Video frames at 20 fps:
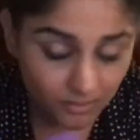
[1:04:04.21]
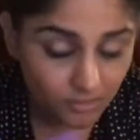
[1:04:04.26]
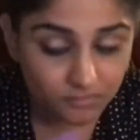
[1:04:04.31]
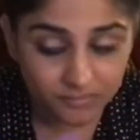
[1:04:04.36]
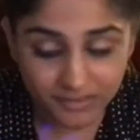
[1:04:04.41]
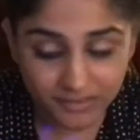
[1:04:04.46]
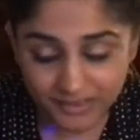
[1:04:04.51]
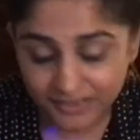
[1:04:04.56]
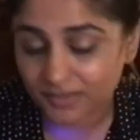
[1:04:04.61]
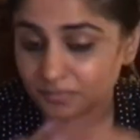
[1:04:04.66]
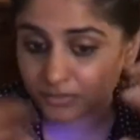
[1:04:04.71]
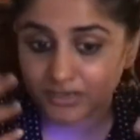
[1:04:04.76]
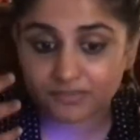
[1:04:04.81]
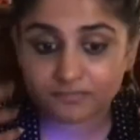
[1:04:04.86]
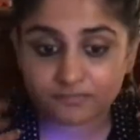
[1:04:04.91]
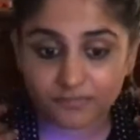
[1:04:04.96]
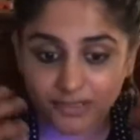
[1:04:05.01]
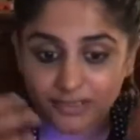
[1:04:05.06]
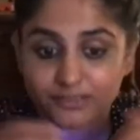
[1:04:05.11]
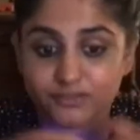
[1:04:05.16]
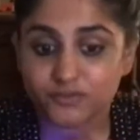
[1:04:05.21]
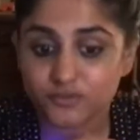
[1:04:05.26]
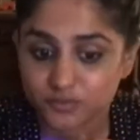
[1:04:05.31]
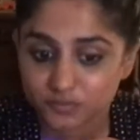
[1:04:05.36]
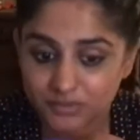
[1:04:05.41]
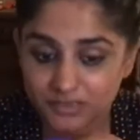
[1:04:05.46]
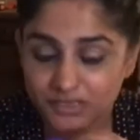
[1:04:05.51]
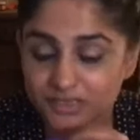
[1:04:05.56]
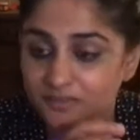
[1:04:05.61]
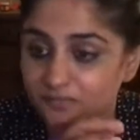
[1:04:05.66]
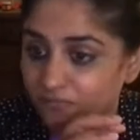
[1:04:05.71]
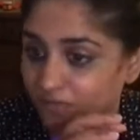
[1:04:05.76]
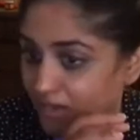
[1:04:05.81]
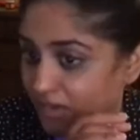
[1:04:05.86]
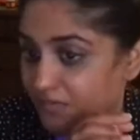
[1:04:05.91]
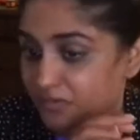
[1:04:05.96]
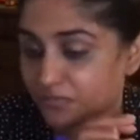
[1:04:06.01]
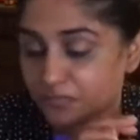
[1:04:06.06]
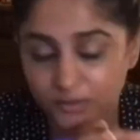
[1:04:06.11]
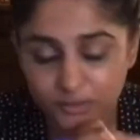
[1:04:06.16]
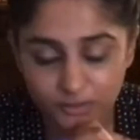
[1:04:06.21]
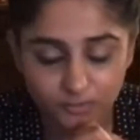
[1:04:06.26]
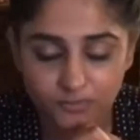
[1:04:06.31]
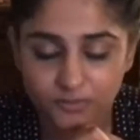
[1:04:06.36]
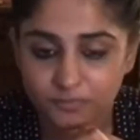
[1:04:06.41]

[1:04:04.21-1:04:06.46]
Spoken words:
No, my community values me if I appear